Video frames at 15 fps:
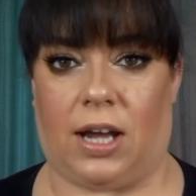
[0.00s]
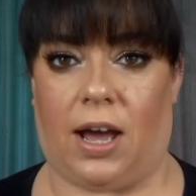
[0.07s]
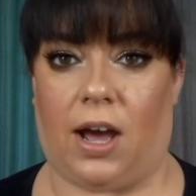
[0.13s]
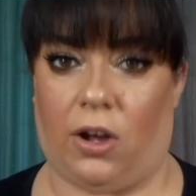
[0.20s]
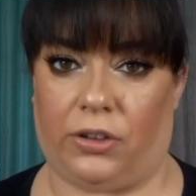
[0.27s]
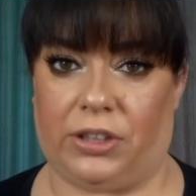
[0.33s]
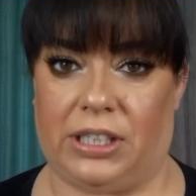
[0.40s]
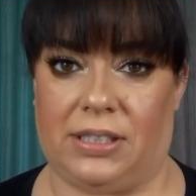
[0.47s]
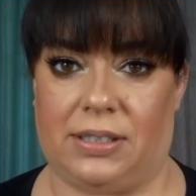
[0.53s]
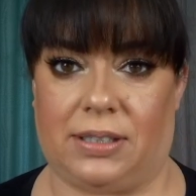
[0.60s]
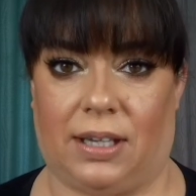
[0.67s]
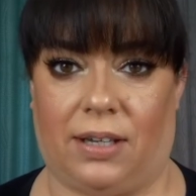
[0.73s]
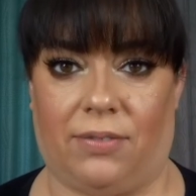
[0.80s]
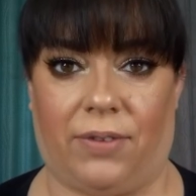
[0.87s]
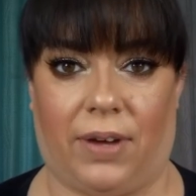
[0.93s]
Healthy
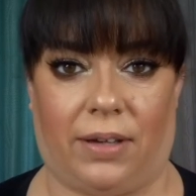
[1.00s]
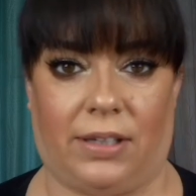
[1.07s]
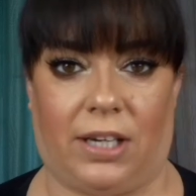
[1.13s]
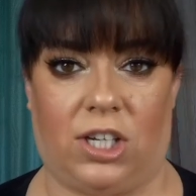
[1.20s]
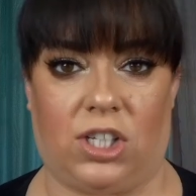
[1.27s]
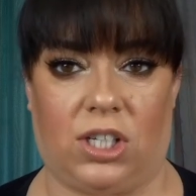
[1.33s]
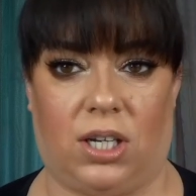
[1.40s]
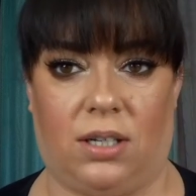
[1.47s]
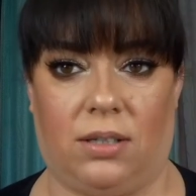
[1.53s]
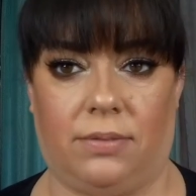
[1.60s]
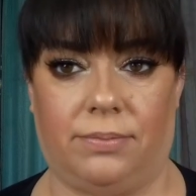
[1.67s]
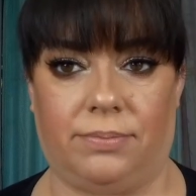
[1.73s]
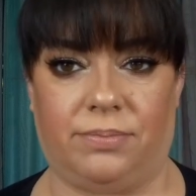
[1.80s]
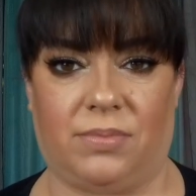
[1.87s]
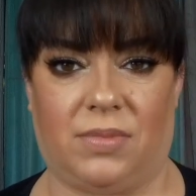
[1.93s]
Skin Foundation.
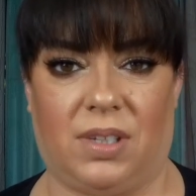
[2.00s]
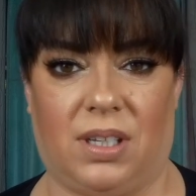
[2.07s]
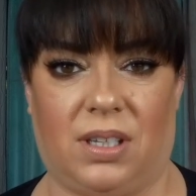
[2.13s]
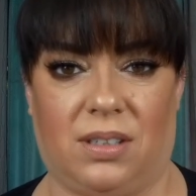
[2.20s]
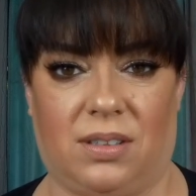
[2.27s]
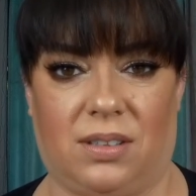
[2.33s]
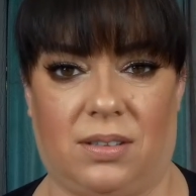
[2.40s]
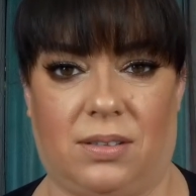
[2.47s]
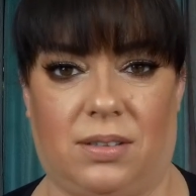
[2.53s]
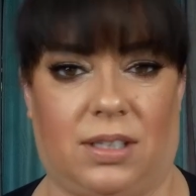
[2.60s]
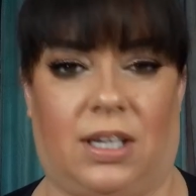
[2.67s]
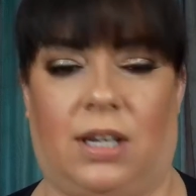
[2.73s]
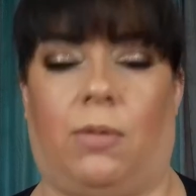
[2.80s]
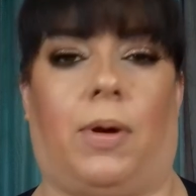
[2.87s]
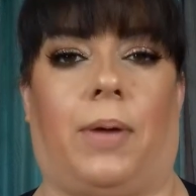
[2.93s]
Is this?
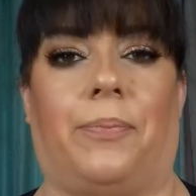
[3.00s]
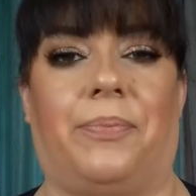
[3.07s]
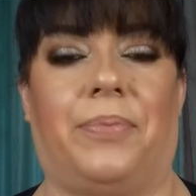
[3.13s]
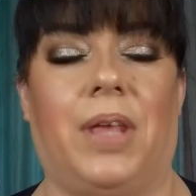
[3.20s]
Anyway.